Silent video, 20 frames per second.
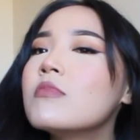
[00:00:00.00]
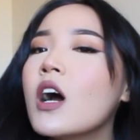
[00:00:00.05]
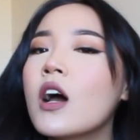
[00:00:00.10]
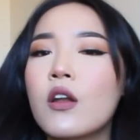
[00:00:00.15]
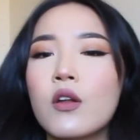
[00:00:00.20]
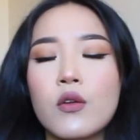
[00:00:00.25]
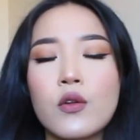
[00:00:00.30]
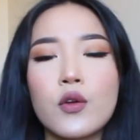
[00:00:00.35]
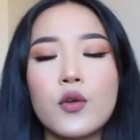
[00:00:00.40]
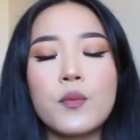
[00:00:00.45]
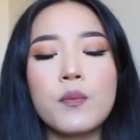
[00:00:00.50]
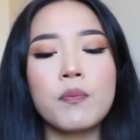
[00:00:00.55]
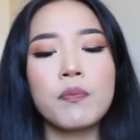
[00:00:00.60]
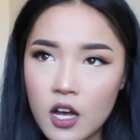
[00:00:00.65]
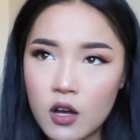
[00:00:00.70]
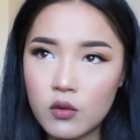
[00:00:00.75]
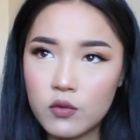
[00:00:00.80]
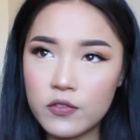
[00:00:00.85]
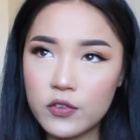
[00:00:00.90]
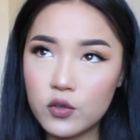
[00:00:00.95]
I don't know.
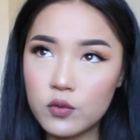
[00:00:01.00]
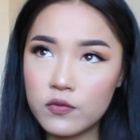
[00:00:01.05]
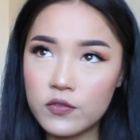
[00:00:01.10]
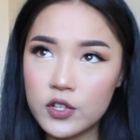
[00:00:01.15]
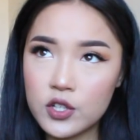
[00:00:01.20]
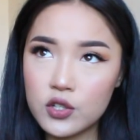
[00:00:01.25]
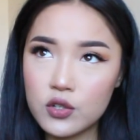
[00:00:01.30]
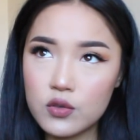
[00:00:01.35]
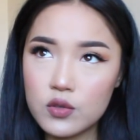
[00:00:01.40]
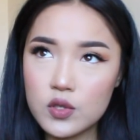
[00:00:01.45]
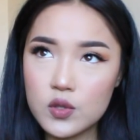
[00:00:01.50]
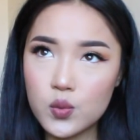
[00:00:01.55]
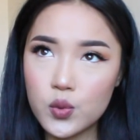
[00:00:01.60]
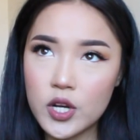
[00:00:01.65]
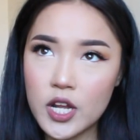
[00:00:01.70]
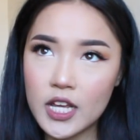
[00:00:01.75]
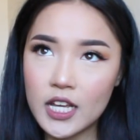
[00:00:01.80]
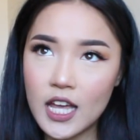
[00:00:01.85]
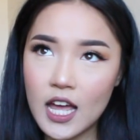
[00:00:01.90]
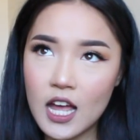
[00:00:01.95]
I'll film videos
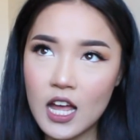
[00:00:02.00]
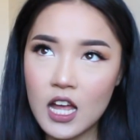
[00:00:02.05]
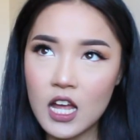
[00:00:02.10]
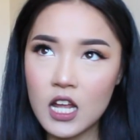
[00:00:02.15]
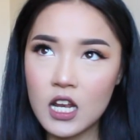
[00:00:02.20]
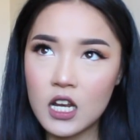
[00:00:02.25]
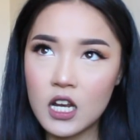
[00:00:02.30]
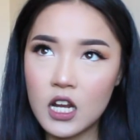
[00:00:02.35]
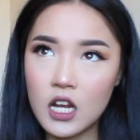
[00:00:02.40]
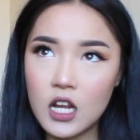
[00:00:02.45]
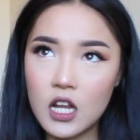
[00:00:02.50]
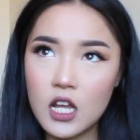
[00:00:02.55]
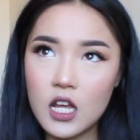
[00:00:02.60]
when I can,